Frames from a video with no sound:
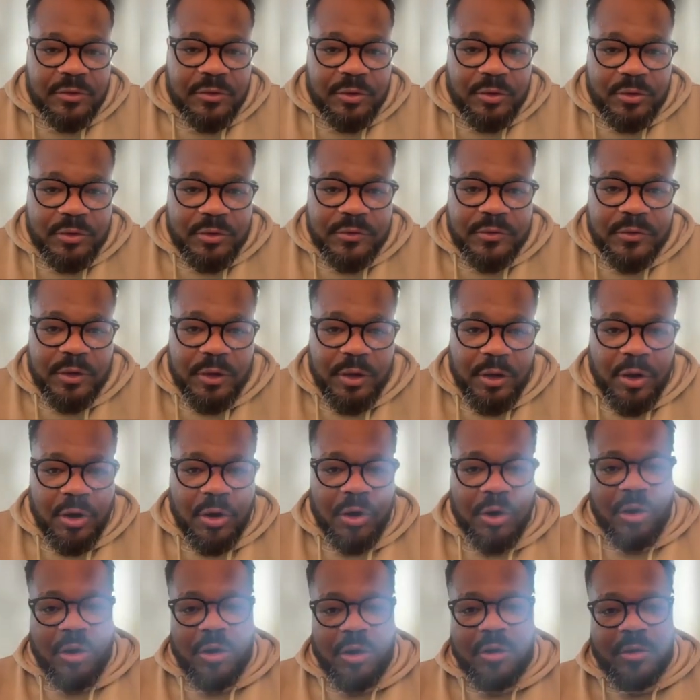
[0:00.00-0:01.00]
this lose
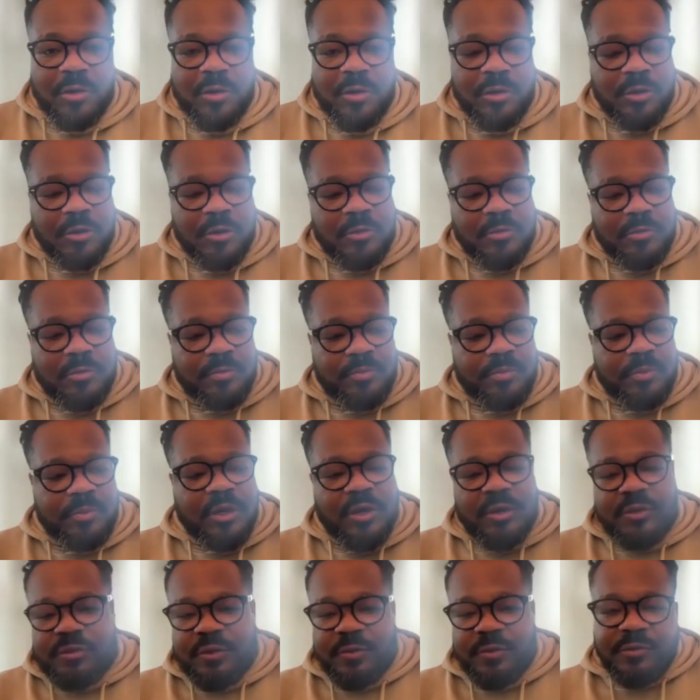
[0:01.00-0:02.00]
or
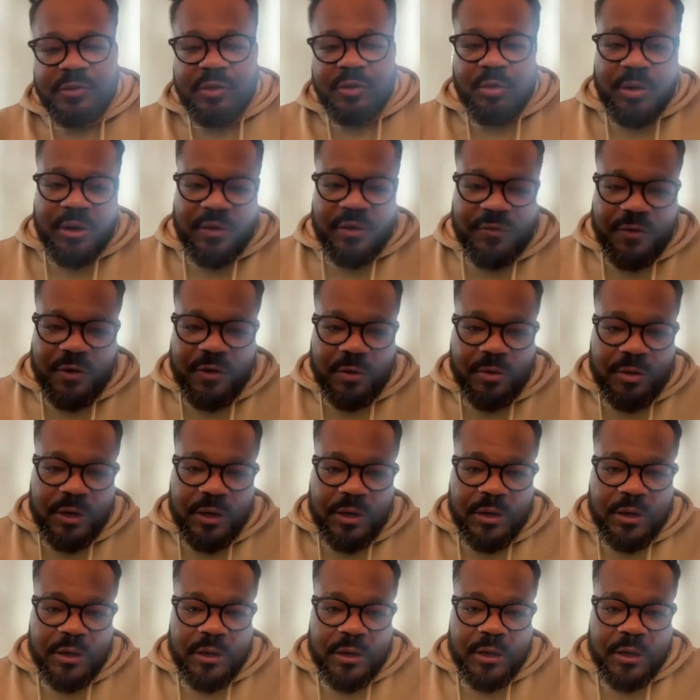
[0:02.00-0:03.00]
because of the
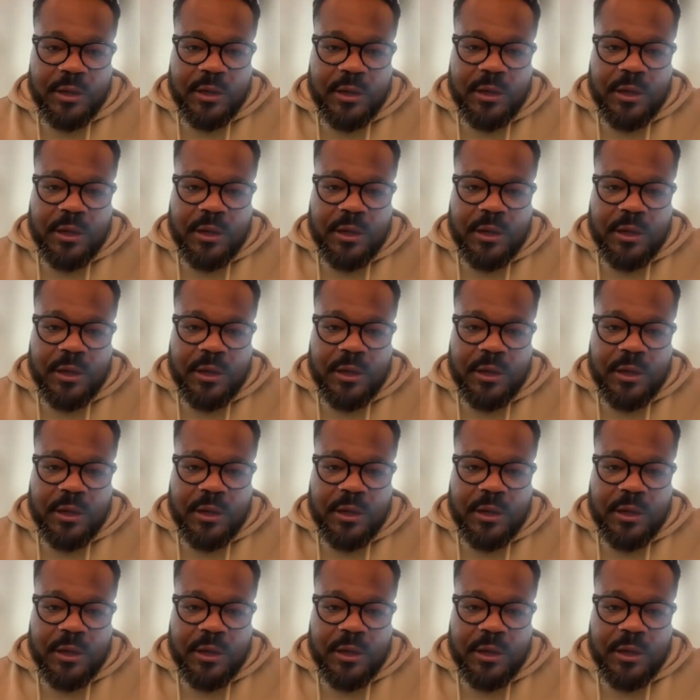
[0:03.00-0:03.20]
referee,